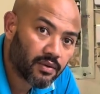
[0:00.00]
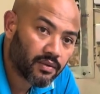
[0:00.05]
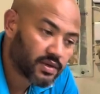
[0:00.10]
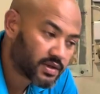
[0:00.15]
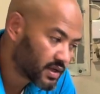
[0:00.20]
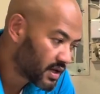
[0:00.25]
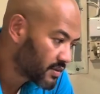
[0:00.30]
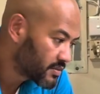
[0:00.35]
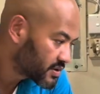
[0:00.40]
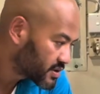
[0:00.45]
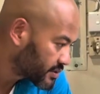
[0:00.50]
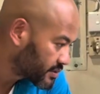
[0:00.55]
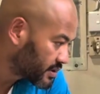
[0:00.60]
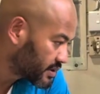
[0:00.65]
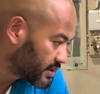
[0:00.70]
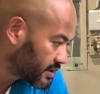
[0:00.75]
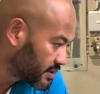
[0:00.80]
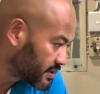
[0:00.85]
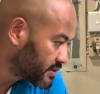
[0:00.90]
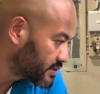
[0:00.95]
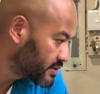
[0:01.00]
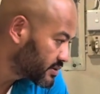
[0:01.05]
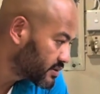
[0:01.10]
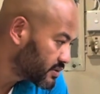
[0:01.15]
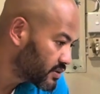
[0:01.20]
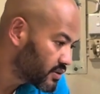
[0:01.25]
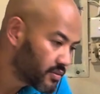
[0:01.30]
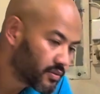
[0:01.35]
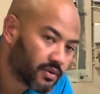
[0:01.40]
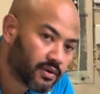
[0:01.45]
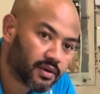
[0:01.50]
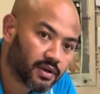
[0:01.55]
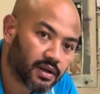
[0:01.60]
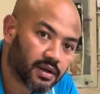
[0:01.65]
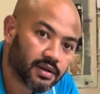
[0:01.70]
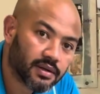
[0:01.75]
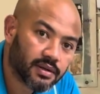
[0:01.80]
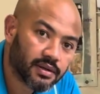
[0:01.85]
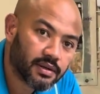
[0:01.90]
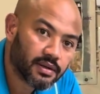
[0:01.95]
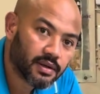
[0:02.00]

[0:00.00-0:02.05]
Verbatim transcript: which I'm sure, you know, the homeowner